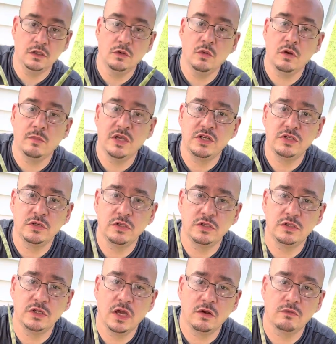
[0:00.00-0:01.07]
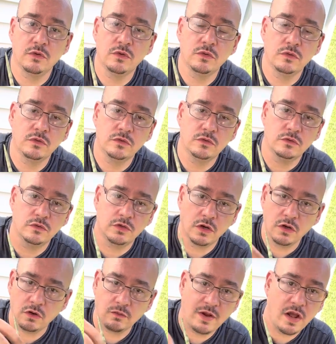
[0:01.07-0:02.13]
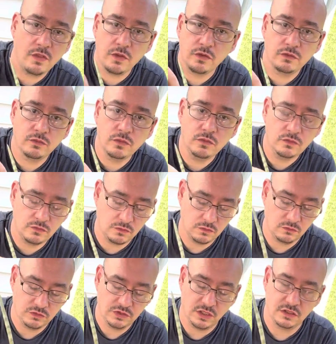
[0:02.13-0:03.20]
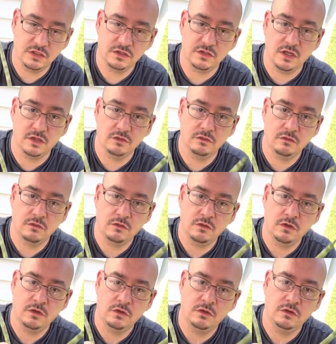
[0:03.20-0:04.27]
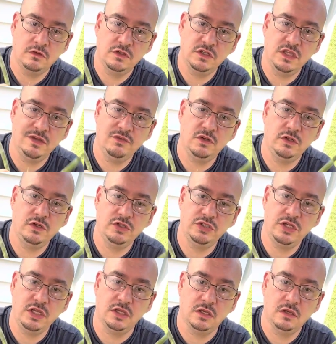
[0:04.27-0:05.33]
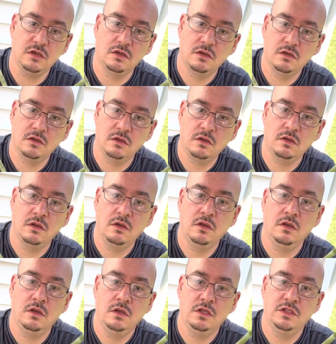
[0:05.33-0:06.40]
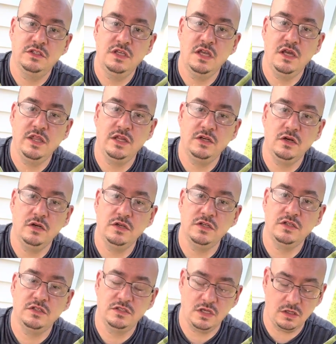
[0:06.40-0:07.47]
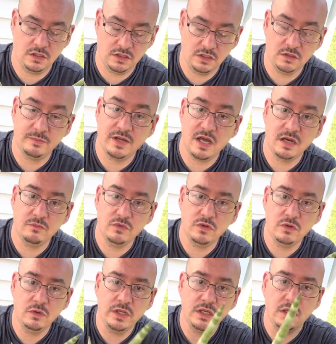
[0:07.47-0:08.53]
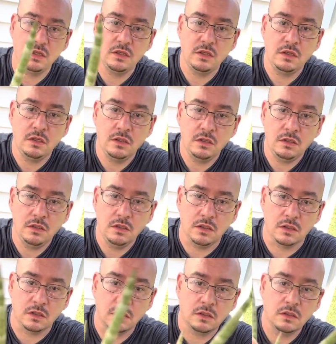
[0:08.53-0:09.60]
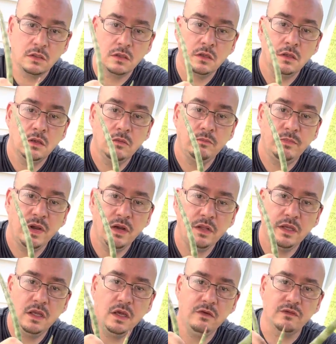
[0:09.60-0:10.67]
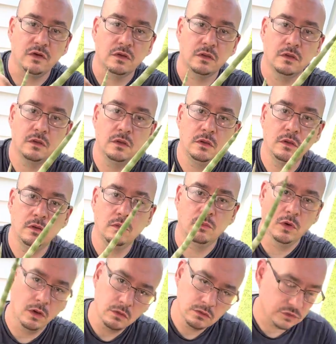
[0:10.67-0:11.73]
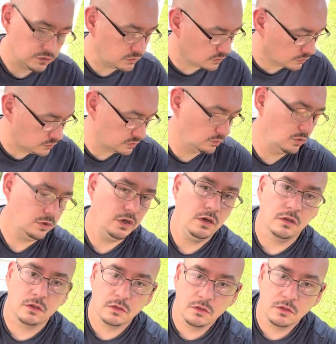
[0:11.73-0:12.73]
You want to make sure that you got dirt around those roots. Check this out. Just give it a little shake. See how that dirt just settled into the bottom real quick? Look, barely covered. Well, just throw some more dirt.